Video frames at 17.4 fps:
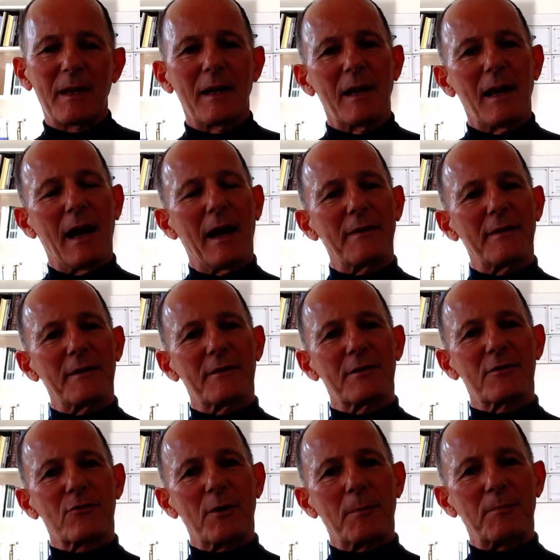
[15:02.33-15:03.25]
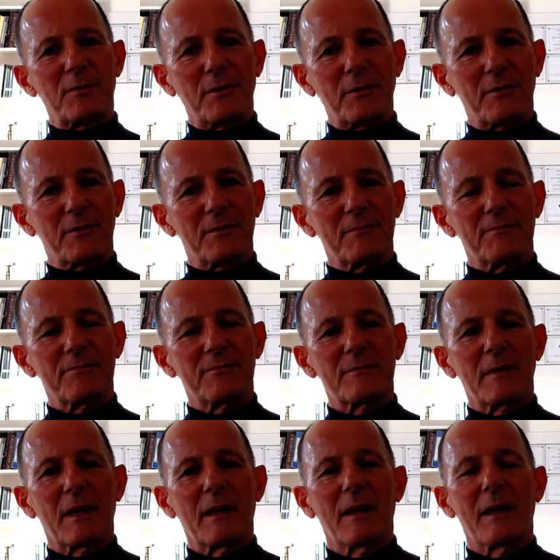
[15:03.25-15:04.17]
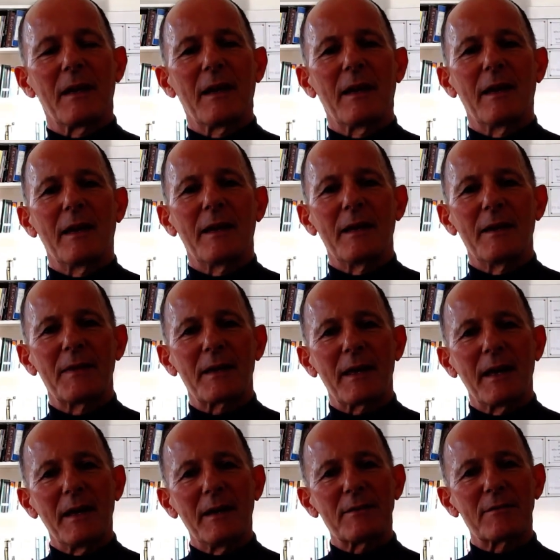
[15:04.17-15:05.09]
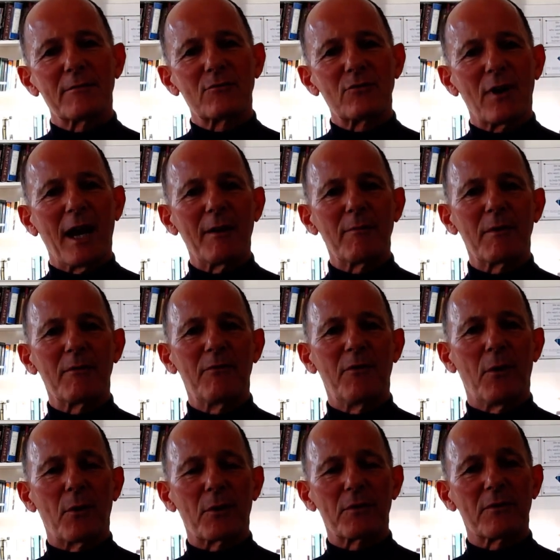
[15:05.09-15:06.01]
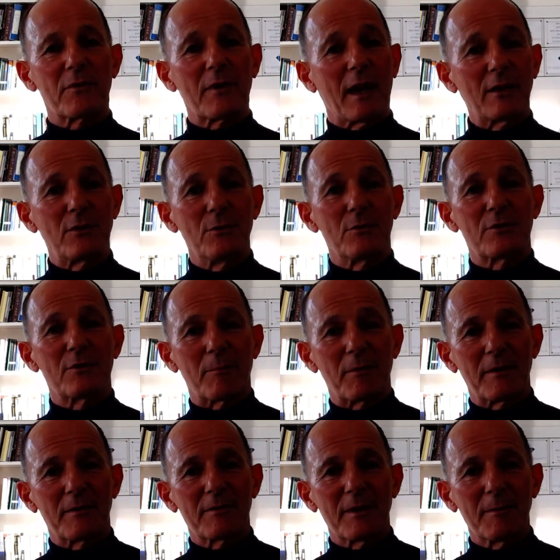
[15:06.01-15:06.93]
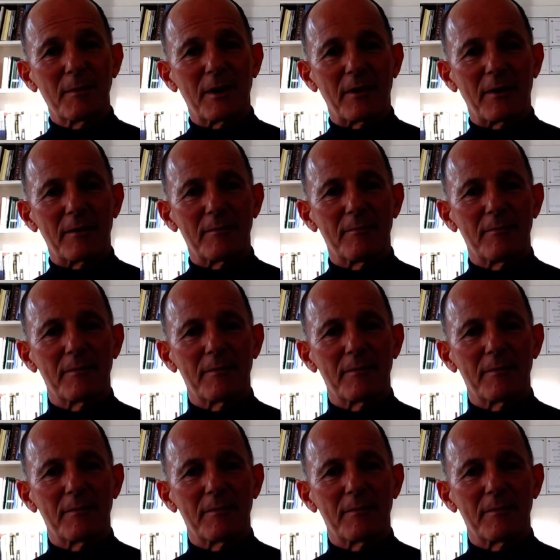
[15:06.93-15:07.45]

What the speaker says: and the descriptors. In the case of driving forces I do something similar.